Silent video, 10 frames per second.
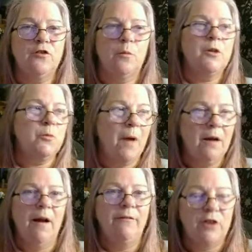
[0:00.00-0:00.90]
at the top
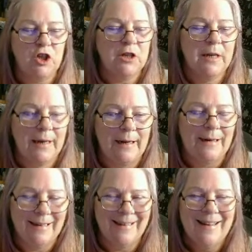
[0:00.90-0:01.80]
of her lungs,
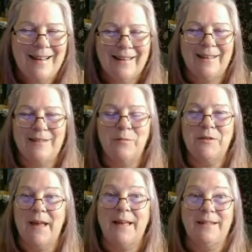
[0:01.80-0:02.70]
but she felt
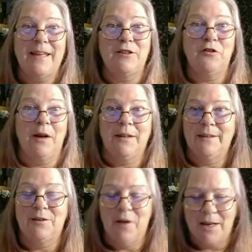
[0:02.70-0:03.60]
so much better after
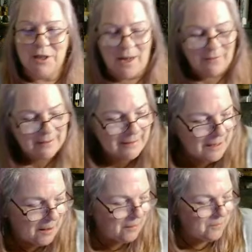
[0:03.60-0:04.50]
she did it
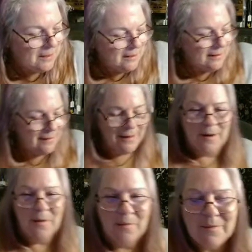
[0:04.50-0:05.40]
because it was like the
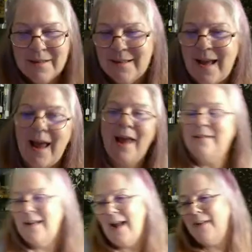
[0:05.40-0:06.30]
adrenaline rush
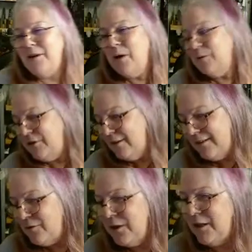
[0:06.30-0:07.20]
of it, you know.
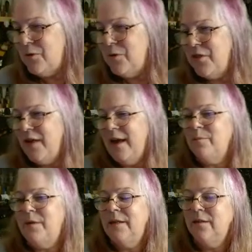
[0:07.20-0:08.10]

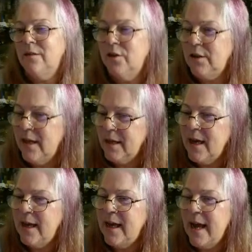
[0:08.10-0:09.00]
And I don't
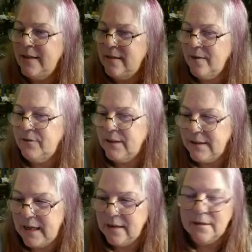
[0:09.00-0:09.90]
know, it was just a really
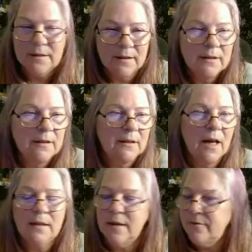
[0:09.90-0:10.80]
cool thing. But
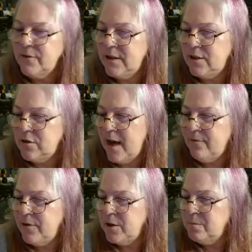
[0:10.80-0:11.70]
good luck, honey, and
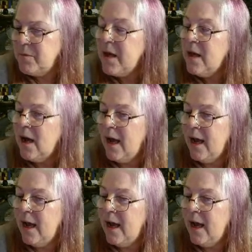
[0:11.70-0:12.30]
definitely,